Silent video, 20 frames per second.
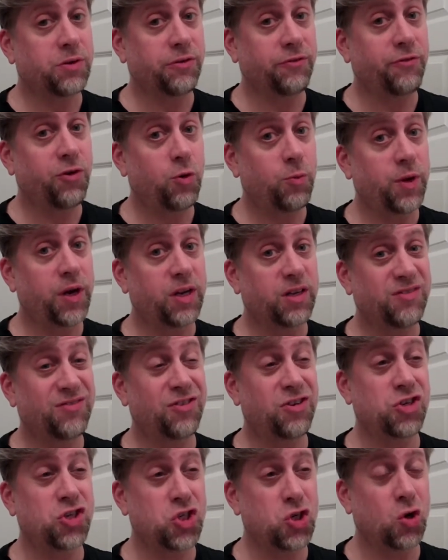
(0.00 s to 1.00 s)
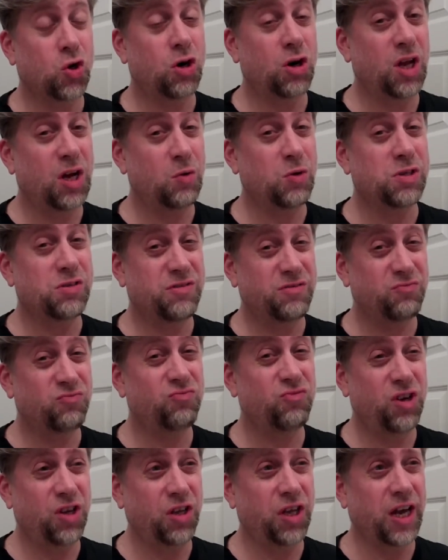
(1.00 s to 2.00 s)
the foaminess for sure. That was
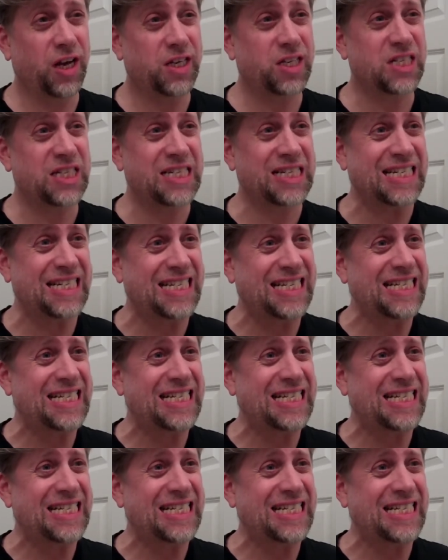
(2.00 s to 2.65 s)
really excellent.